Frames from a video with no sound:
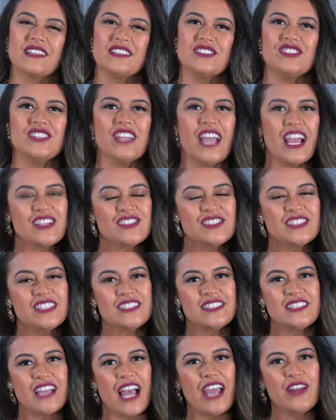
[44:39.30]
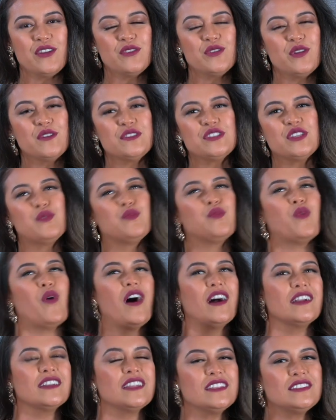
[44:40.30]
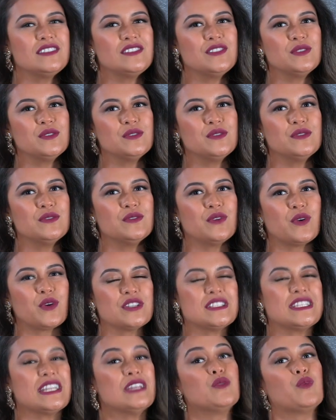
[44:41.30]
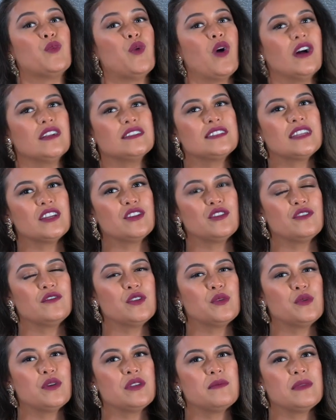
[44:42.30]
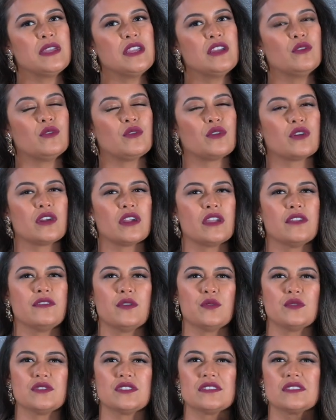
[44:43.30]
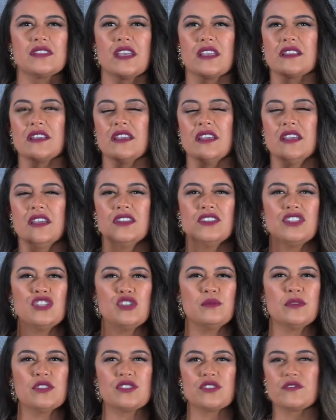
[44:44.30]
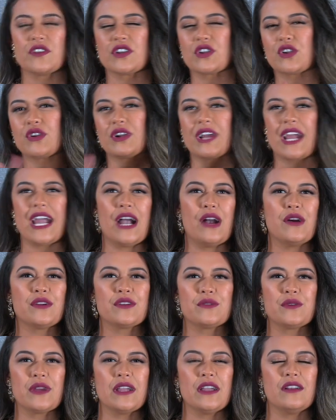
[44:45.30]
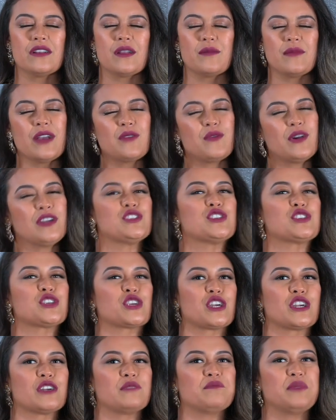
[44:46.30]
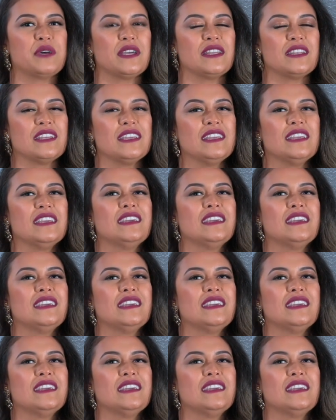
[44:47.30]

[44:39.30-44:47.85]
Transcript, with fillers: she actually, I don't know if she wanted to or didn't want to interview with me, or if it was just like too much of a crowd around. I'm not quite sure, but